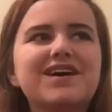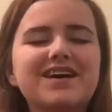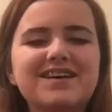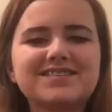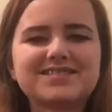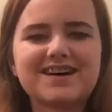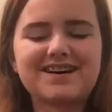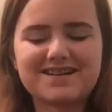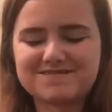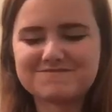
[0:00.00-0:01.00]
And
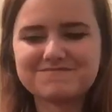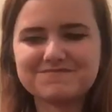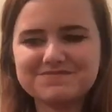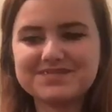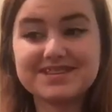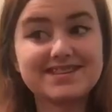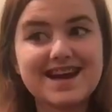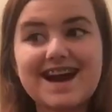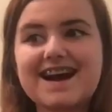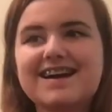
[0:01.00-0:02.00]

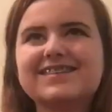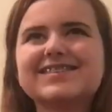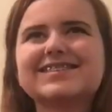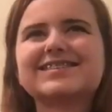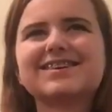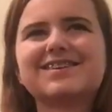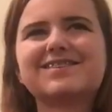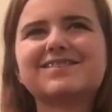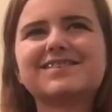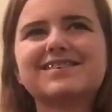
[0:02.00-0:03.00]
yeah,
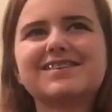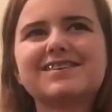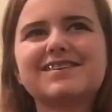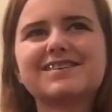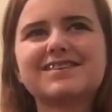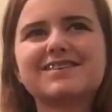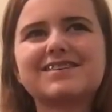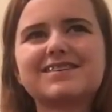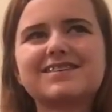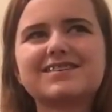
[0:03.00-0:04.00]
so
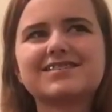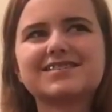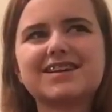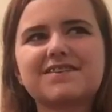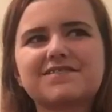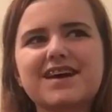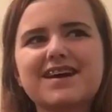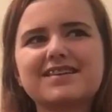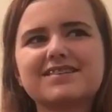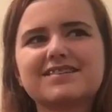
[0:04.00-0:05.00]
stuff
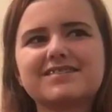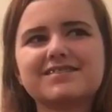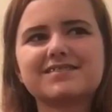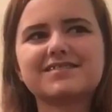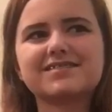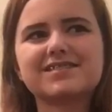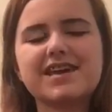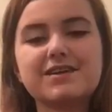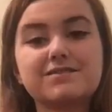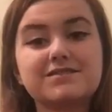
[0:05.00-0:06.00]
kinda,
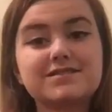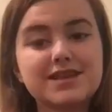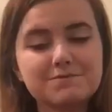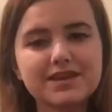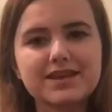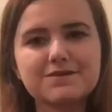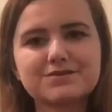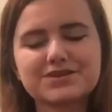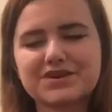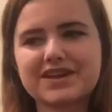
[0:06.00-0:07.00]
it seemed like it
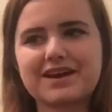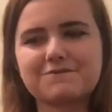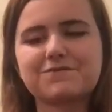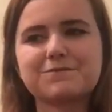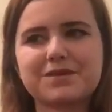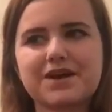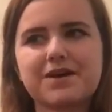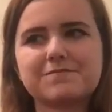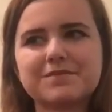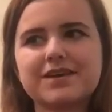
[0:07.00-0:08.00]
was looking up from there.